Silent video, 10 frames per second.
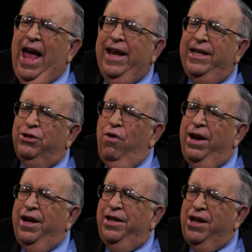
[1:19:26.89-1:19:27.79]
and he's
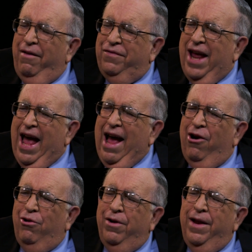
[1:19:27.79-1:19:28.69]
running a tough
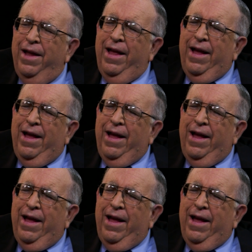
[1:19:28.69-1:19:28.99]
town.